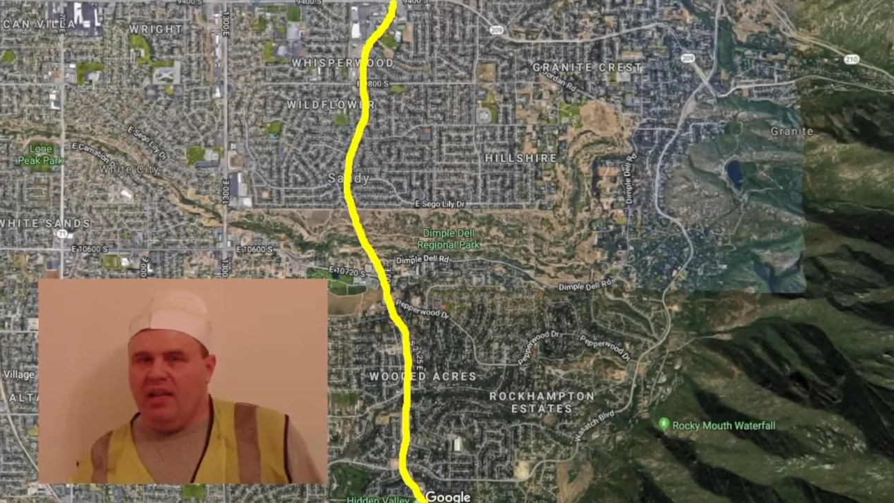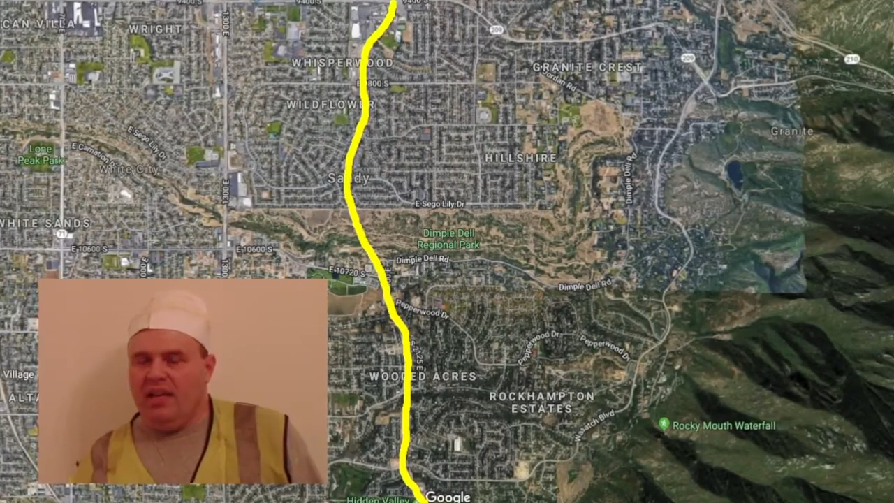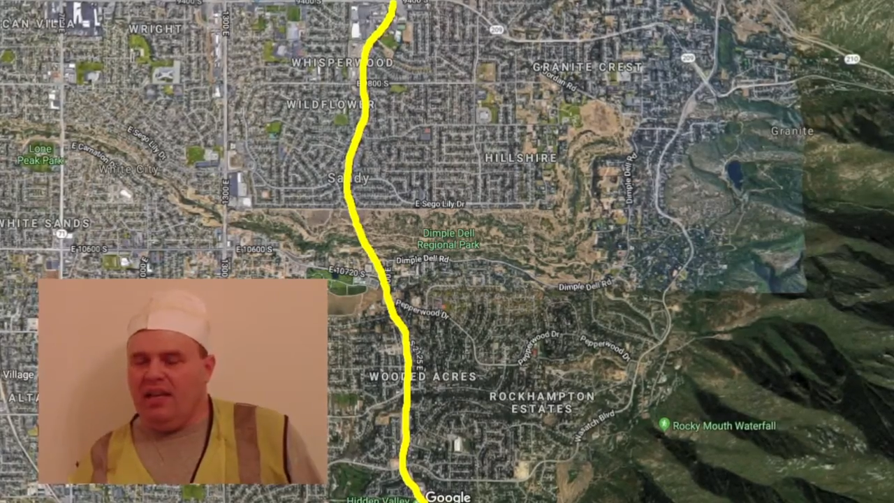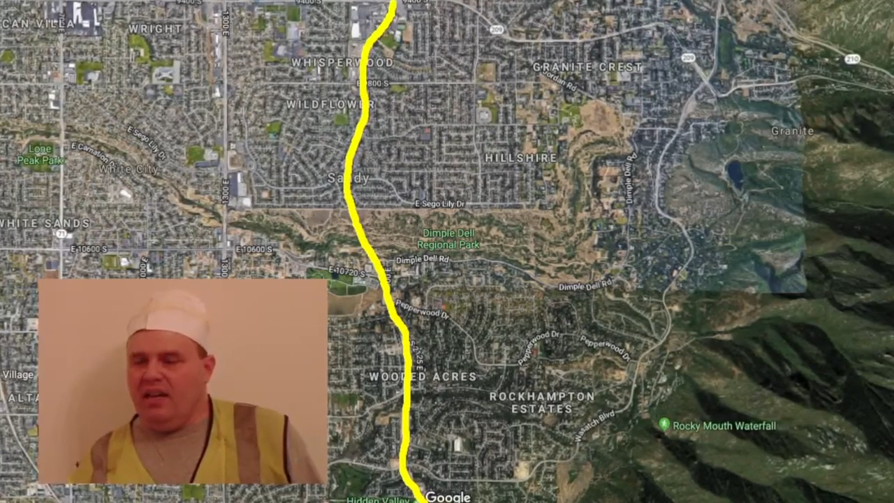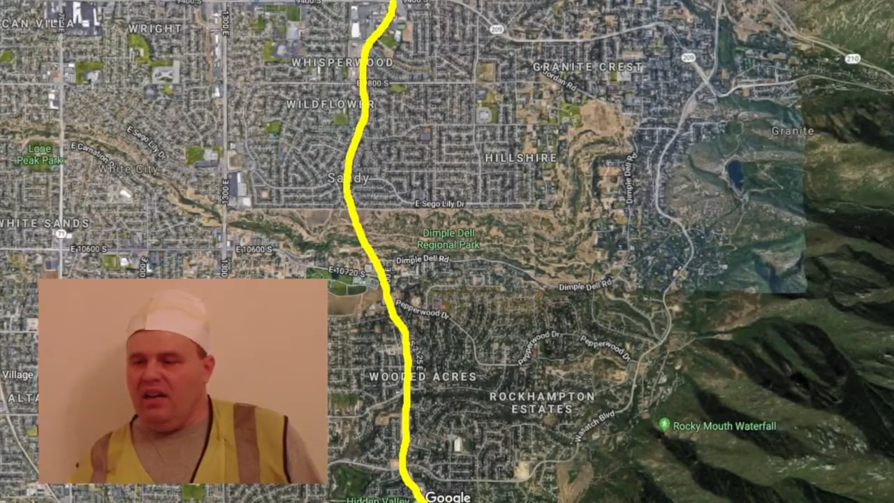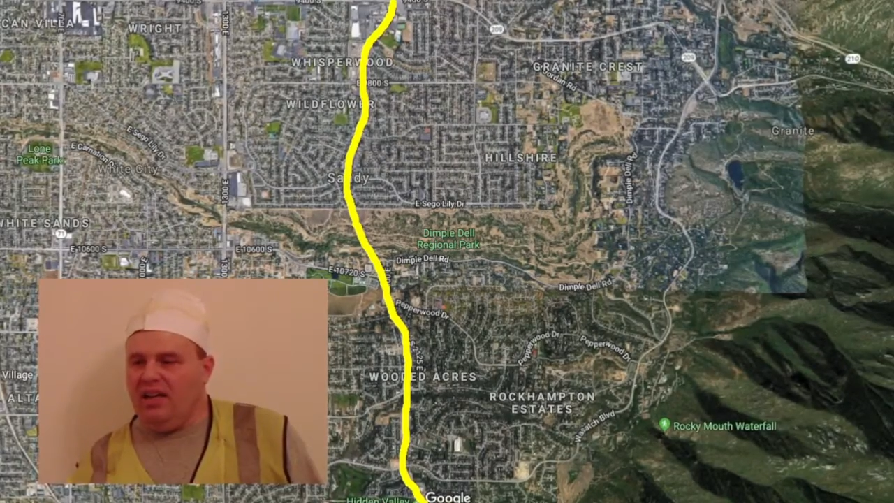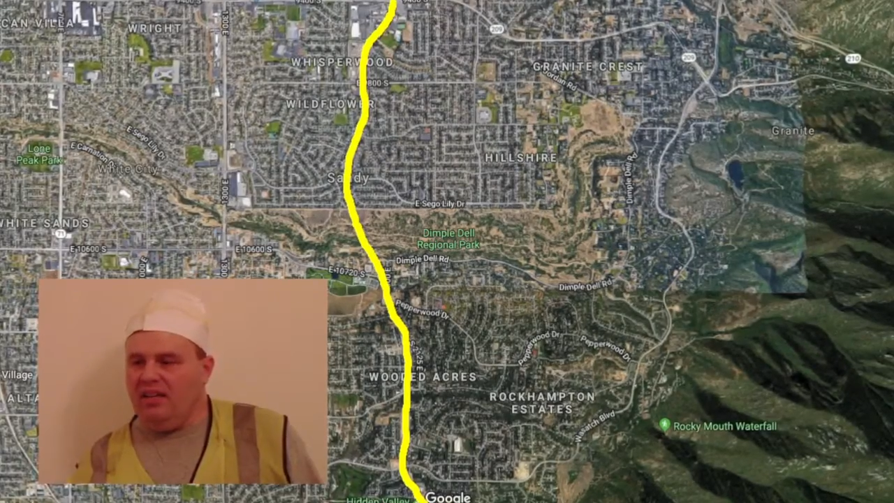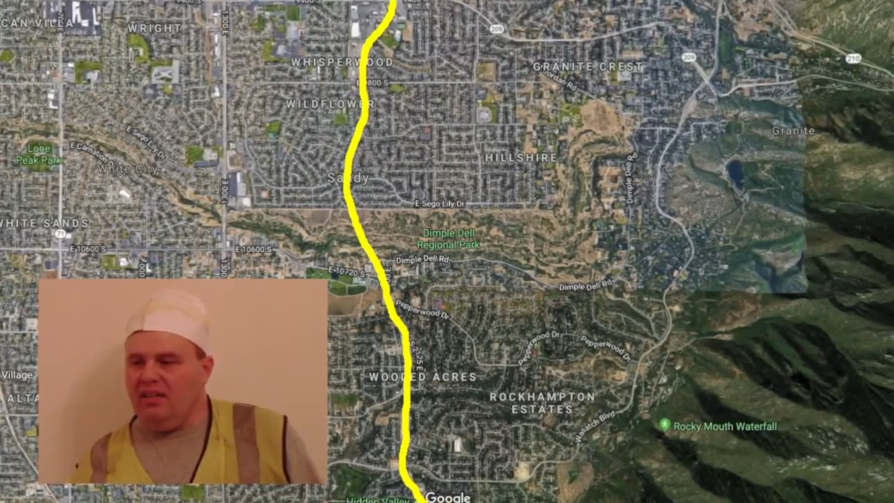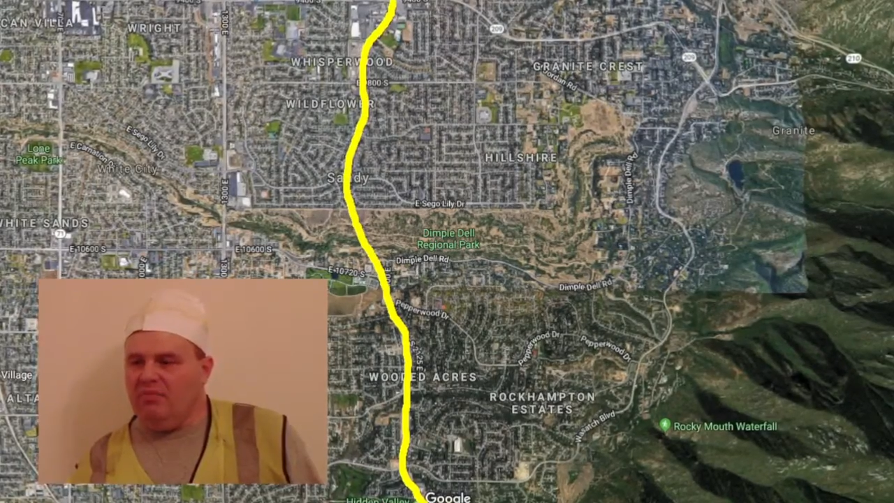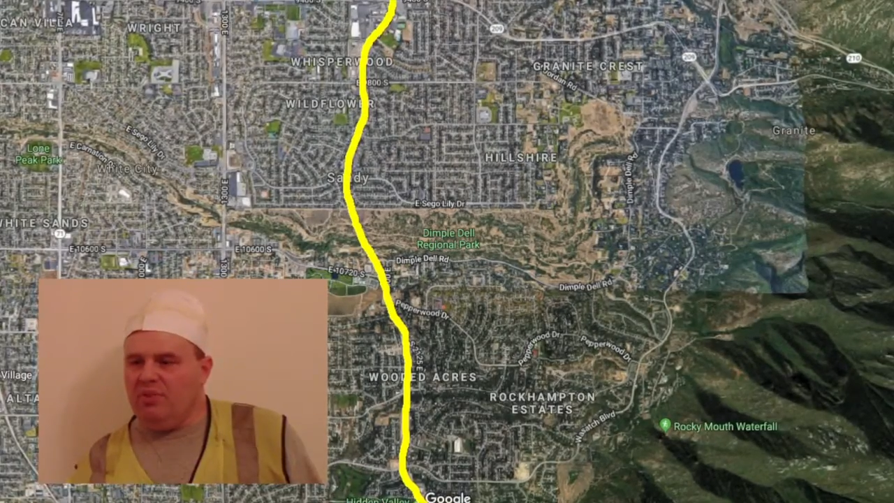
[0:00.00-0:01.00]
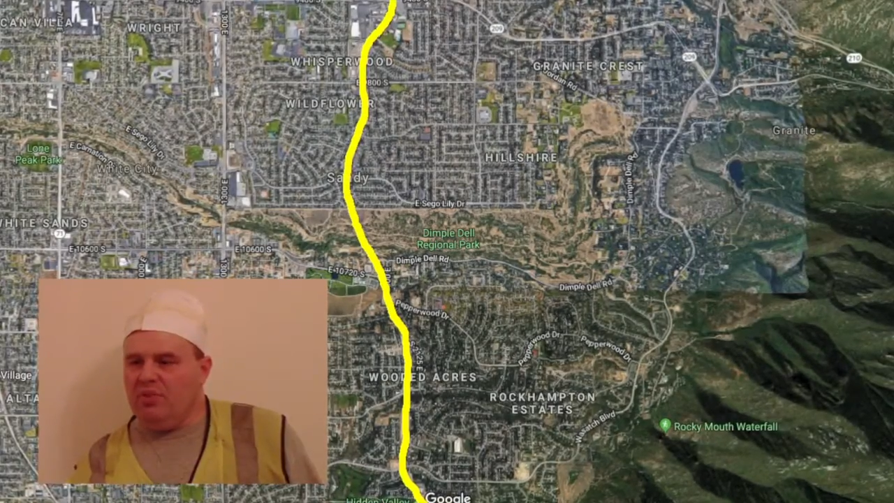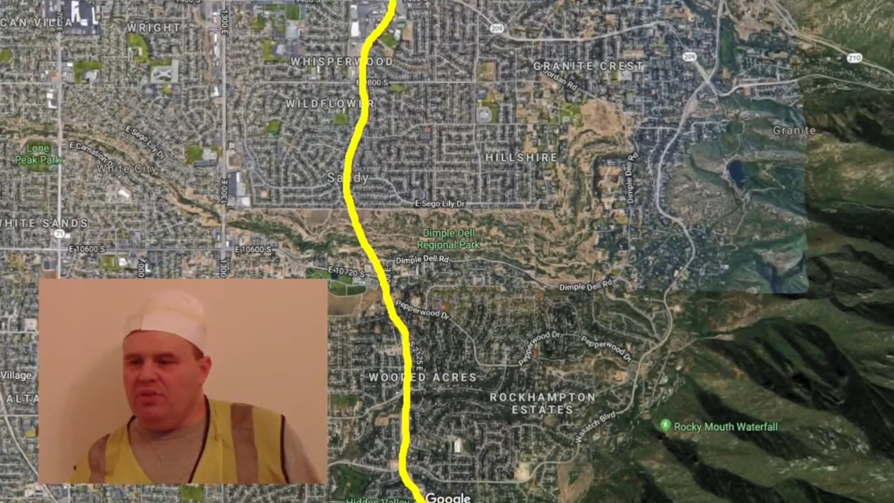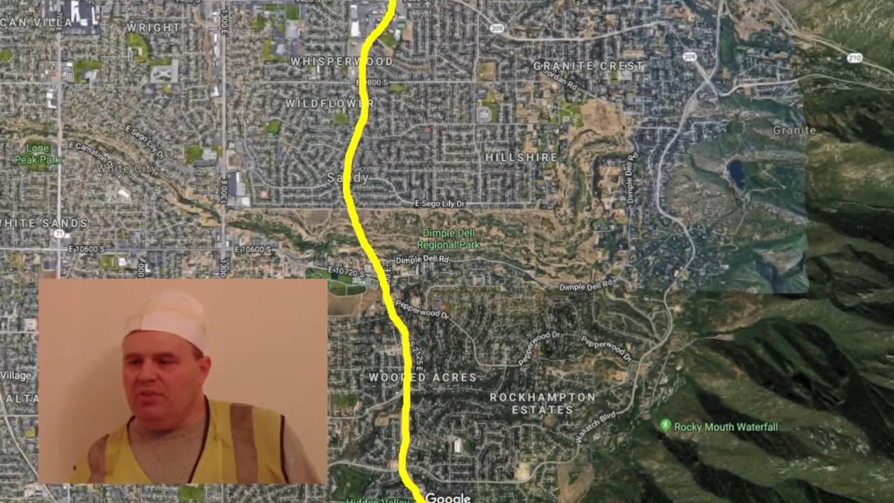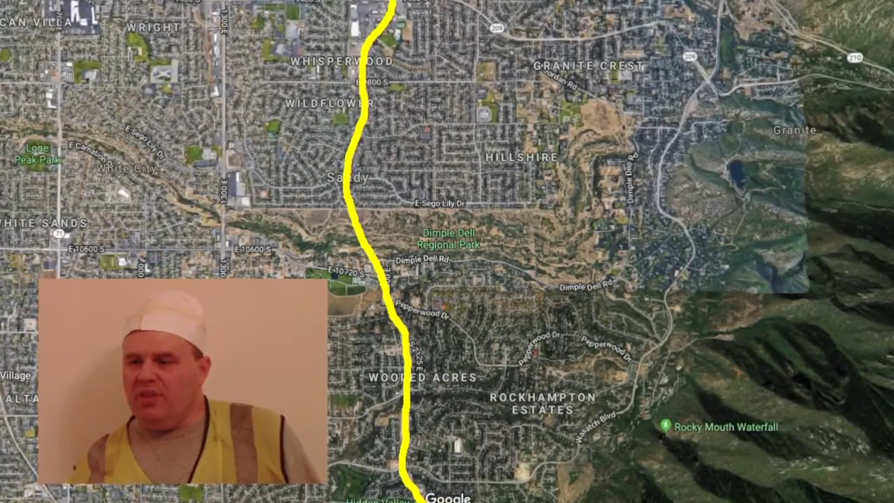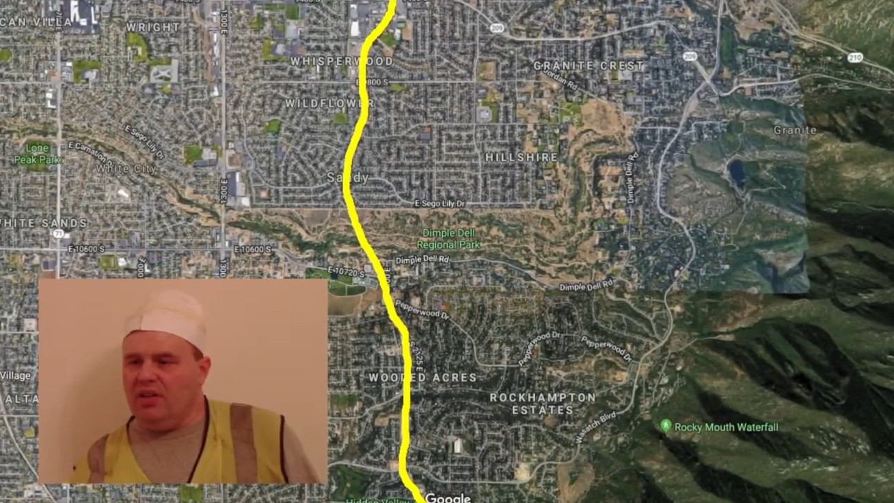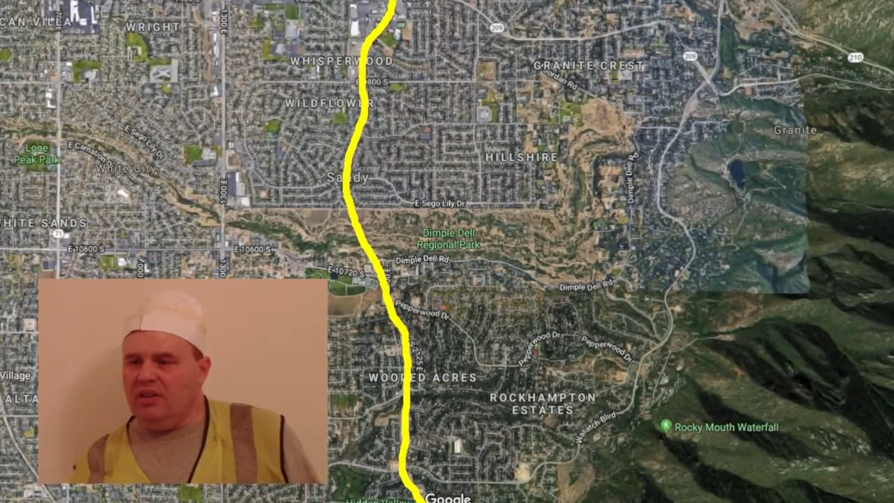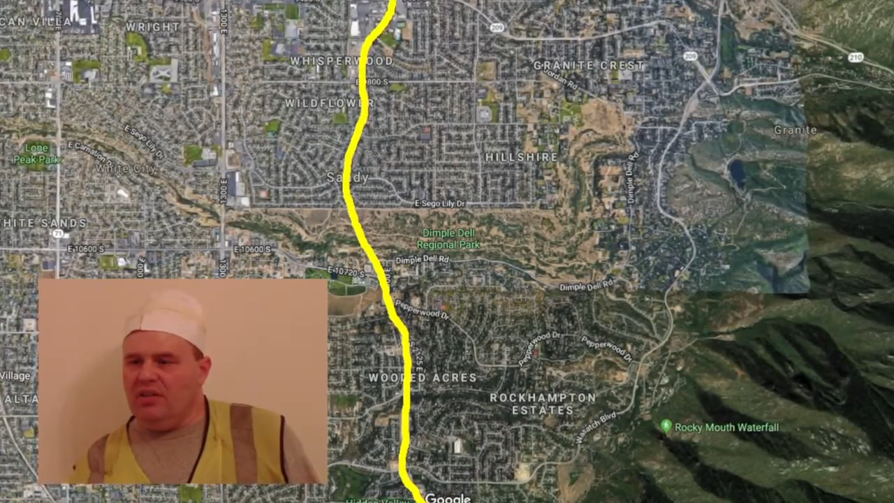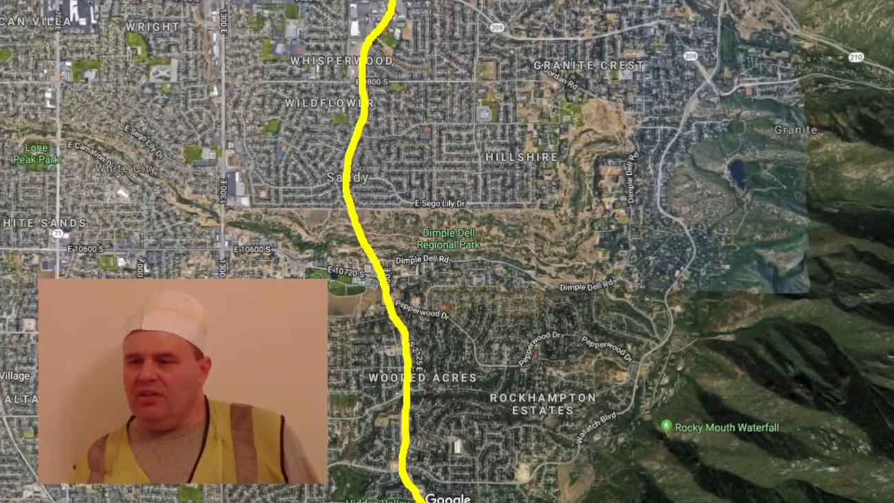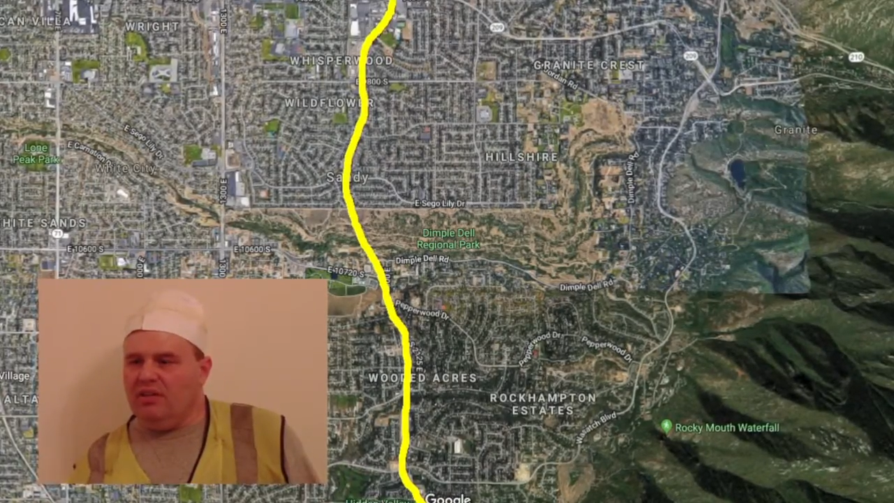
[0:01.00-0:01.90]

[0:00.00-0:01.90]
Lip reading: and Highland Boulevard,